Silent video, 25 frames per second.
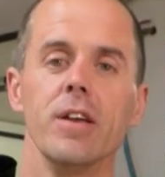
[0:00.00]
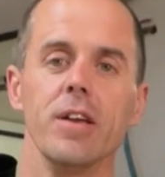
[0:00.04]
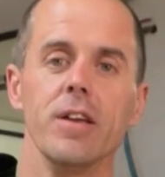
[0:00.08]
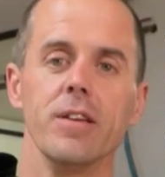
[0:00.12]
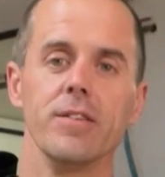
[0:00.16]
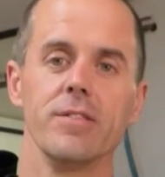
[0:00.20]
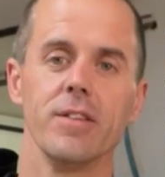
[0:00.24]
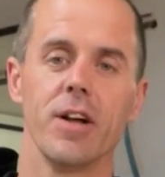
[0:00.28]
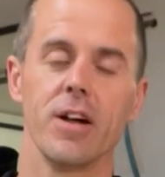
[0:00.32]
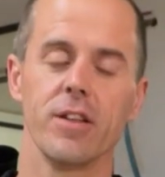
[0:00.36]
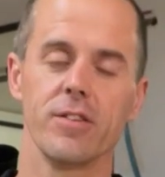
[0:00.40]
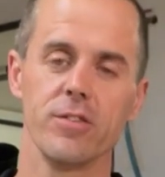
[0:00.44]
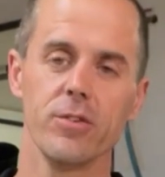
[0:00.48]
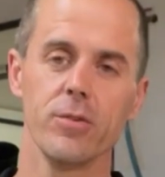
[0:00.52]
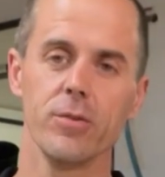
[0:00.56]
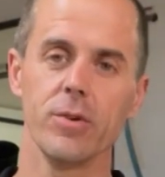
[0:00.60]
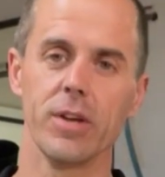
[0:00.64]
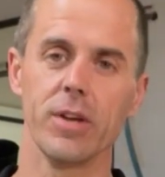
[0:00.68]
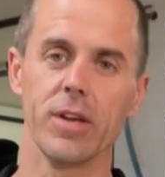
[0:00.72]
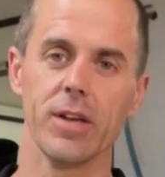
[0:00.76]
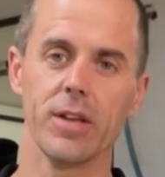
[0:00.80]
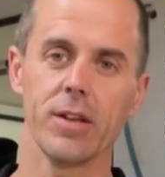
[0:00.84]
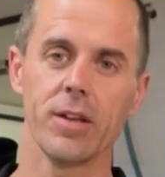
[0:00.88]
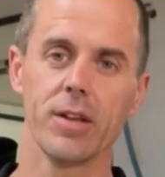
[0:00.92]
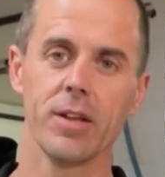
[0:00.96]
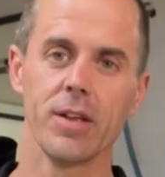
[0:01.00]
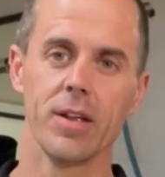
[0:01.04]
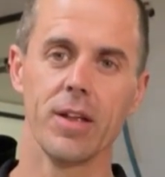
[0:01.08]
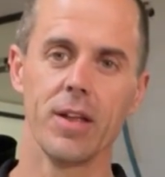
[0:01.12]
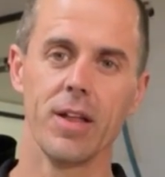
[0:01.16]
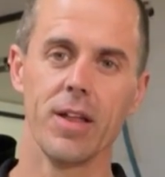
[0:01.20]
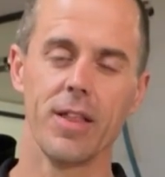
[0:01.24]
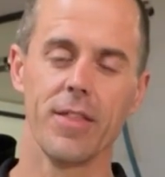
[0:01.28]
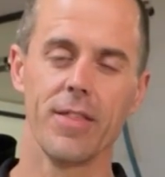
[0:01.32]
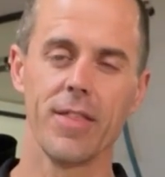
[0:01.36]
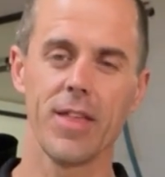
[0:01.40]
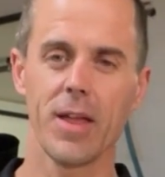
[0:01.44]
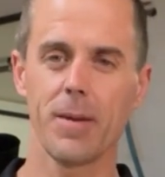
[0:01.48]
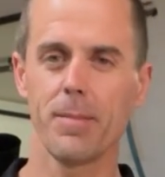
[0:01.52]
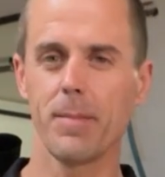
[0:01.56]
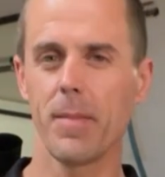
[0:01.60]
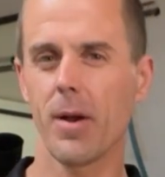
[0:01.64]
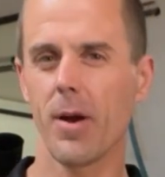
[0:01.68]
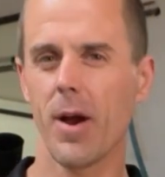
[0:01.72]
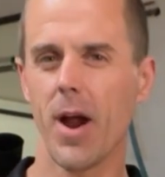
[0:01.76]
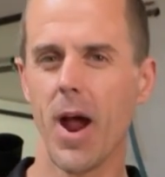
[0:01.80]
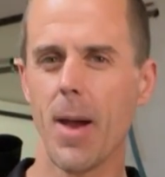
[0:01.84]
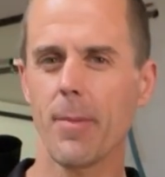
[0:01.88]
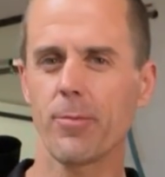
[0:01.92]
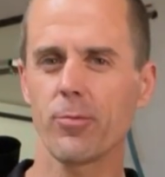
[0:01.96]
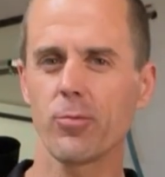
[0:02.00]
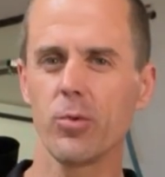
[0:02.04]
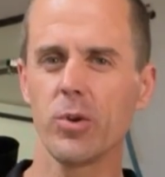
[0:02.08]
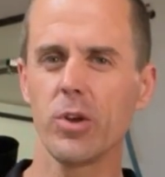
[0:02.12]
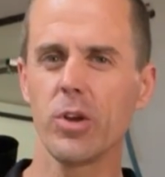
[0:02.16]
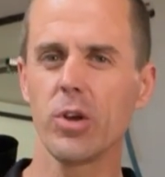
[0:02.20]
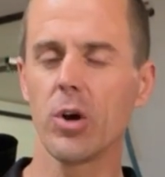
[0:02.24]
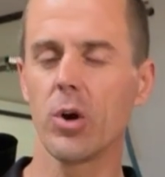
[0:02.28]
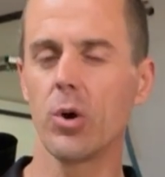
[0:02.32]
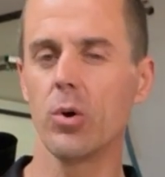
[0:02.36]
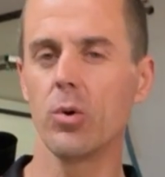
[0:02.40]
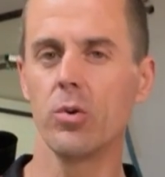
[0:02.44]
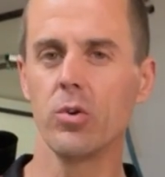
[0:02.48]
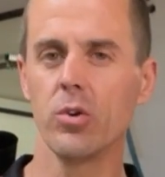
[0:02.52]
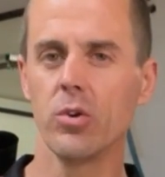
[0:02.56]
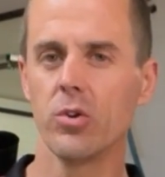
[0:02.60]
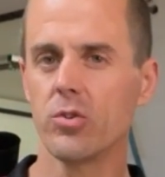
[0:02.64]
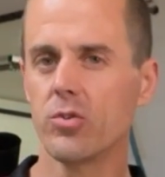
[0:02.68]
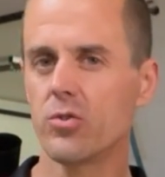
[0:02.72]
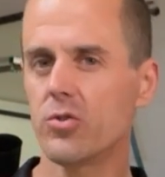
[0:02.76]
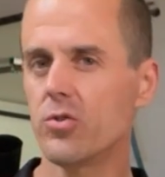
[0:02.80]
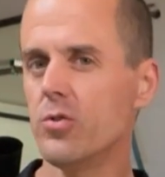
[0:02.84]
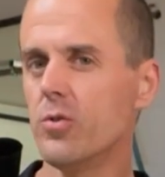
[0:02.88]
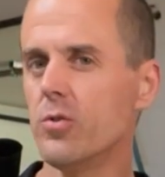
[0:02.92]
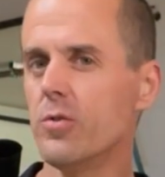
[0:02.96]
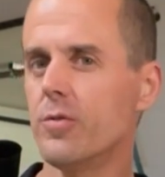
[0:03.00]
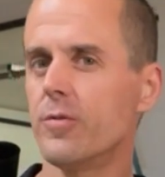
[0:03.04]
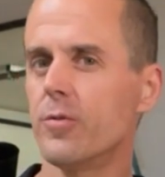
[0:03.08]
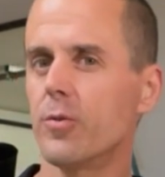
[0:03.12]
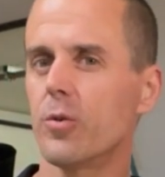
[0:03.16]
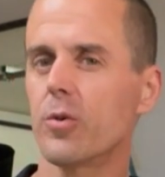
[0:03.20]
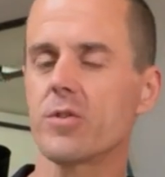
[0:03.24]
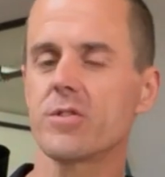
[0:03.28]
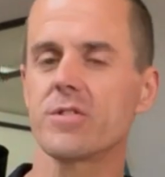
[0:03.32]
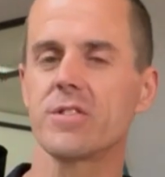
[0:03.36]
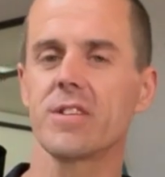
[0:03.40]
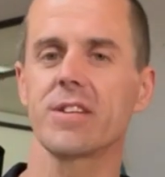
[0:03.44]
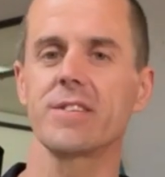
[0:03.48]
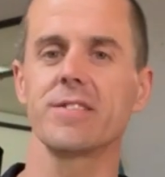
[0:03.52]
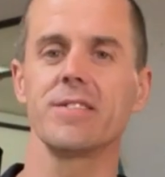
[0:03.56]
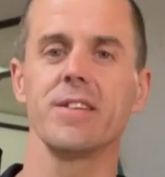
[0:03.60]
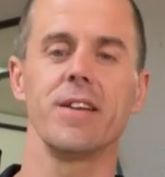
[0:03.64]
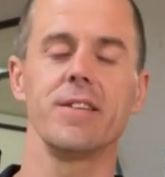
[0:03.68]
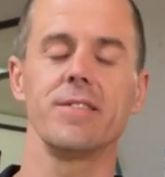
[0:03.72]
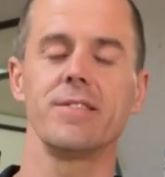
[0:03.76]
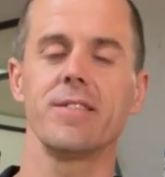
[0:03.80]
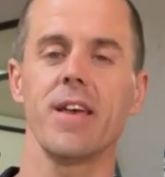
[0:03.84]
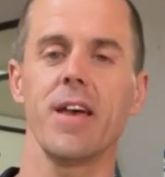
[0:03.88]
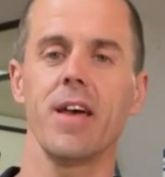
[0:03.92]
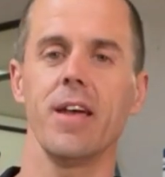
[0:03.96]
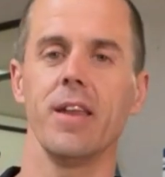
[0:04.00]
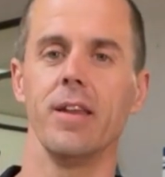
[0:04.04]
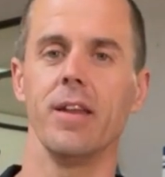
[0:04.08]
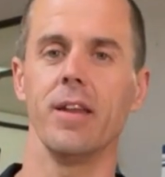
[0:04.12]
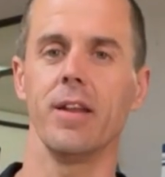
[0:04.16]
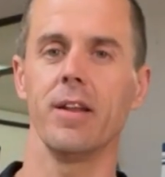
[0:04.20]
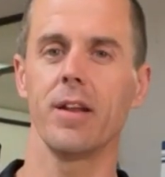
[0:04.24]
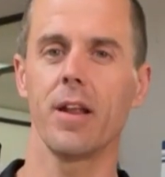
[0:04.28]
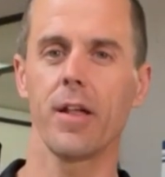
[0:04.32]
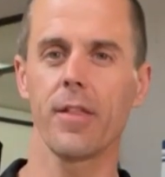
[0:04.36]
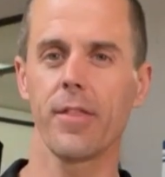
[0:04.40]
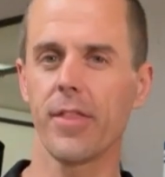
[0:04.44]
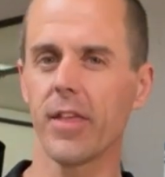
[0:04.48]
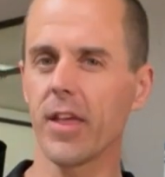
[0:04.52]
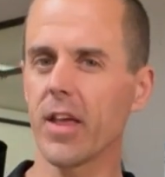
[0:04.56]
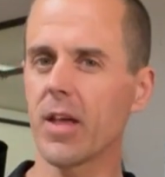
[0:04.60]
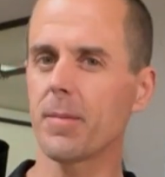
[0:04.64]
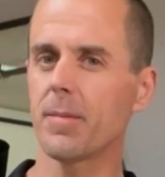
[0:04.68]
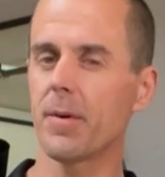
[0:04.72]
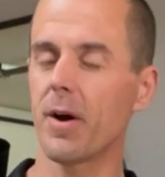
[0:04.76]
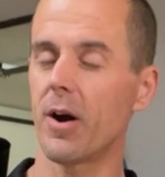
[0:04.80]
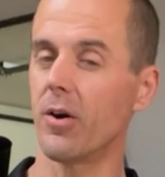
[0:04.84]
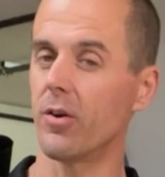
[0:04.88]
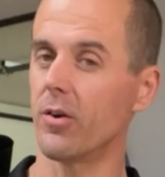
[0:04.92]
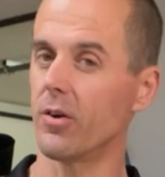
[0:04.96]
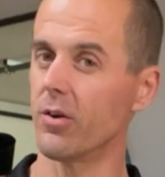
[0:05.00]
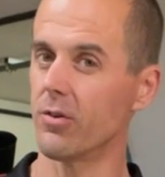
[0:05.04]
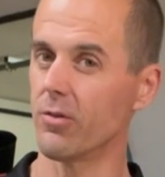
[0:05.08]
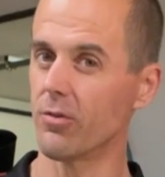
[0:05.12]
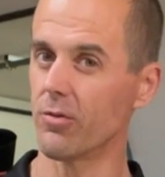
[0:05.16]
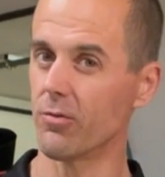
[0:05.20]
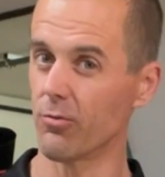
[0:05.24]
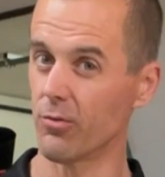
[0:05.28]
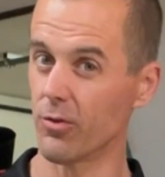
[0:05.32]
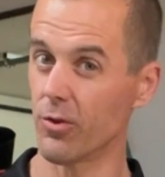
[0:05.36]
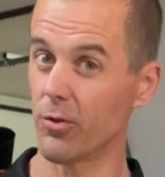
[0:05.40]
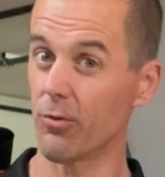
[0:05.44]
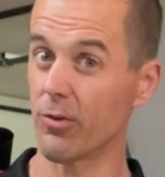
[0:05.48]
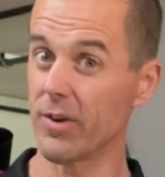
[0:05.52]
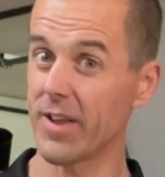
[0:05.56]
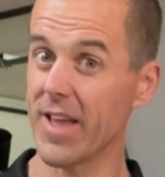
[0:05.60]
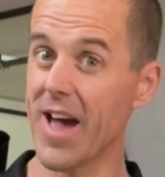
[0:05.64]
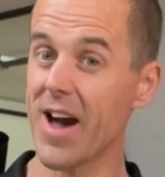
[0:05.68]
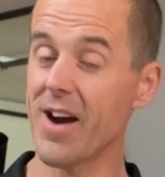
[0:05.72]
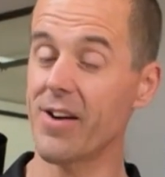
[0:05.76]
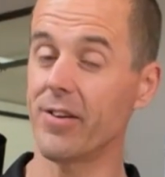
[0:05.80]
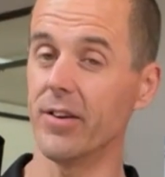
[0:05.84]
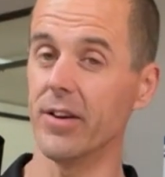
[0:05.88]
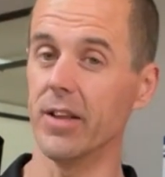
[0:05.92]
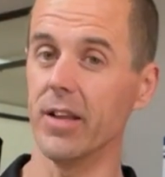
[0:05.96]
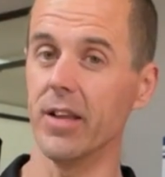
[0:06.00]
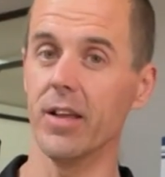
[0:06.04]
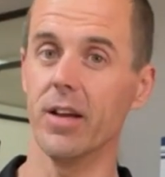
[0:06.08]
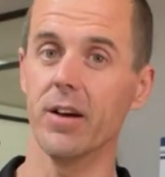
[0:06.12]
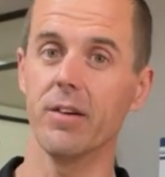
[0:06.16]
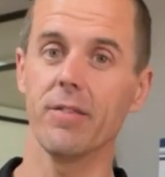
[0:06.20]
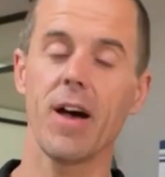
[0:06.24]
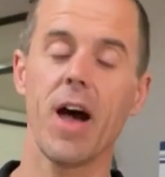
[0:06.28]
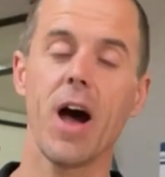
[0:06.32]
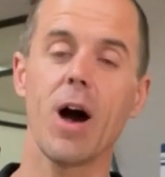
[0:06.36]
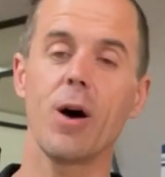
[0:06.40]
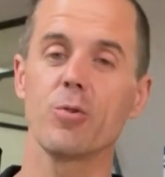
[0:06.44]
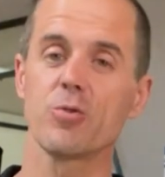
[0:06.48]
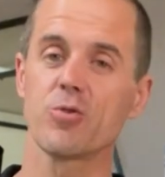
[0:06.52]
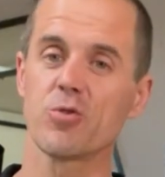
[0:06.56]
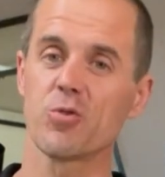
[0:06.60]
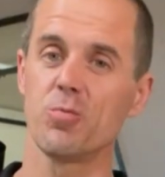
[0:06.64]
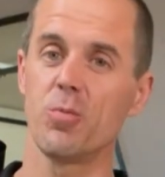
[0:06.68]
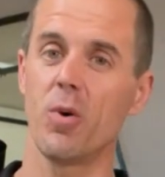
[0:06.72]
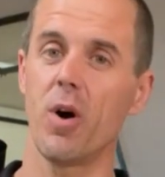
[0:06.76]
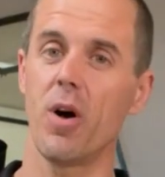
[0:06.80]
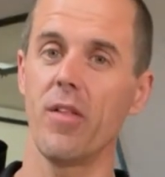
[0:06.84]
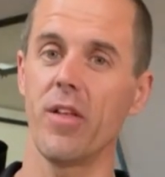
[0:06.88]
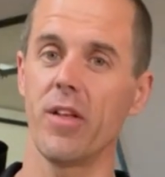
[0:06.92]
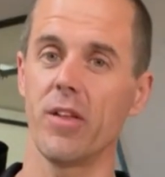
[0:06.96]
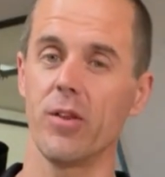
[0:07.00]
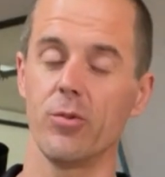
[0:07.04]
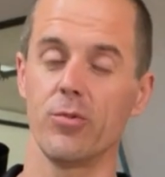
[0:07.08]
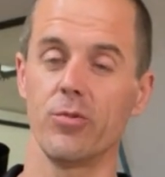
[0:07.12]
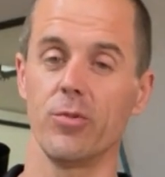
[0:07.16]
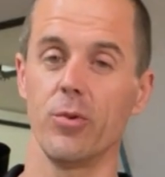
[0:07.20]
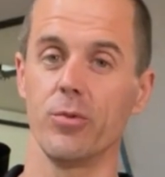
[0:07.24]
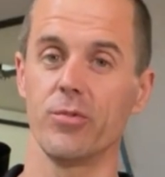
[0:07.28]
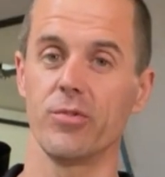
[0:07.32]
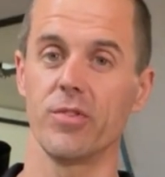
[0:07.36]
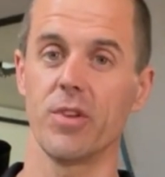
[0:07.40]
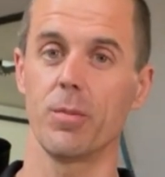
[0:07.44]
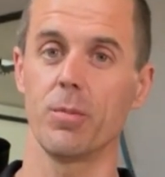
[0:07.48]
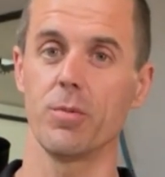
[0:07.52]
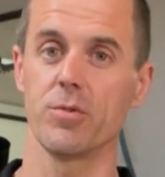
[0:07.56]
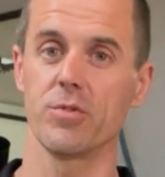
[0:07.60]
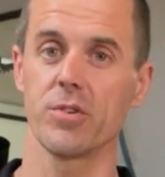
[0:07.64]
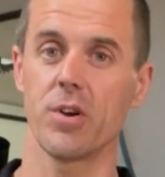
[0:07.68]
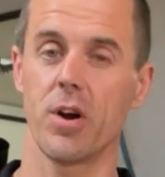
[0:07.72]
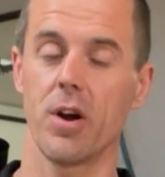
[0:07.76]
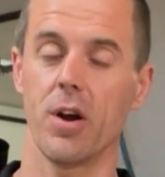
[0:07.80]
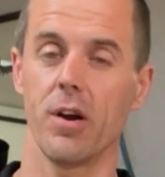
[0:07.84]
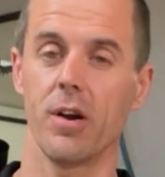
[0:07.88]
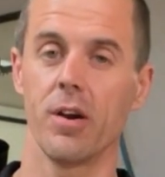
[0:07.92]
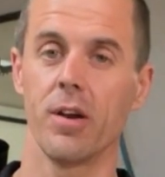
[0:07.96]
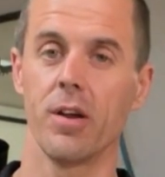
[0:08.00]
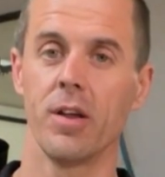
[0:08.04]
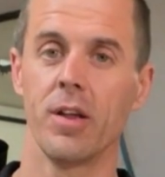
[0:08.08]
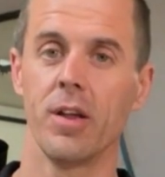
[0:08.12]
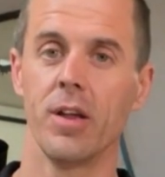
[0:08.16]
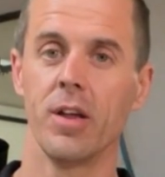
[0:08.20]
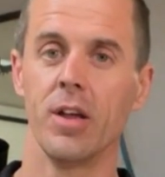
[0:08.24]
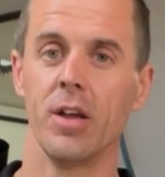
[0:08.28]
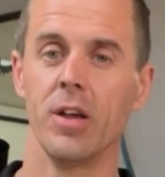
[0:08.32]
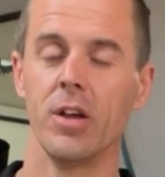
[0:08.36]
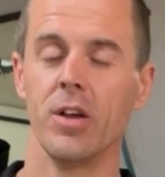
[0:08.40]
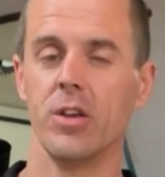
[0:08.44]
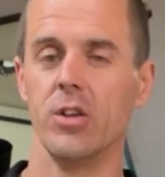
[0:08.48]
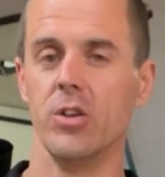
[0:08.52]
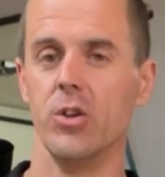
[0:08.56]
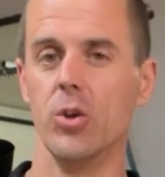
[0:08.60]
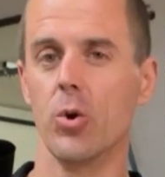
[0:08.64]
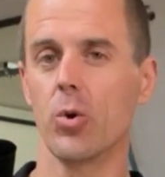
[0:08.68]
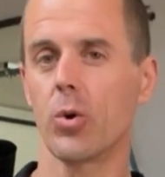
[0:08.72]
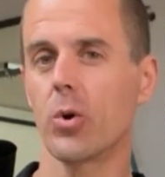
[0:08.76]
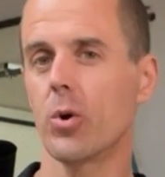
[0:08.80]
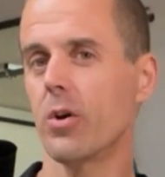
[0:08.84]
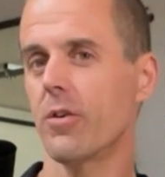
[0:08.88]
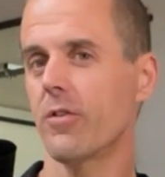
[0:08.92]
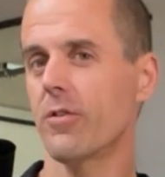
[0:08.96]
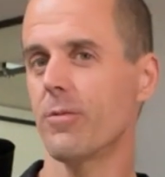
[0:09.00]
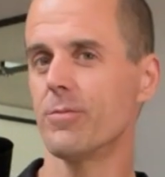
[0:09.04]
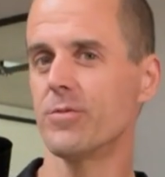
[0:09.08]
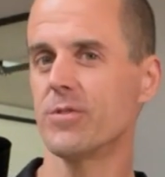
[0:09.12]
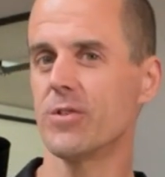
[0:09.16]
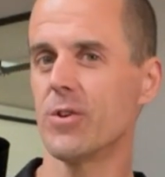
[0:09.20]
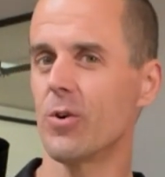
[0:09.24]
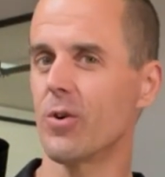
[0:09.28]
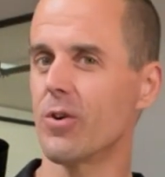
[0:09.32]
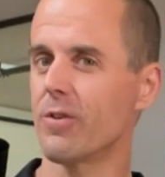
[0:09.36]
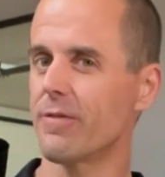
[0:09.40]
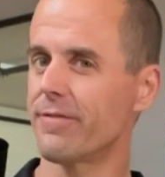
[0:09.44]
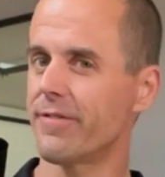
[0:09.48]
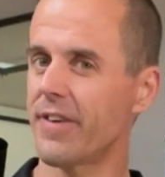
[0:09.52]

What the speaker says: is not doing it, then perhaps we go 2, 4, 6, 8, 10. Now think about the reality of how small those numbers are. You're going from 0 to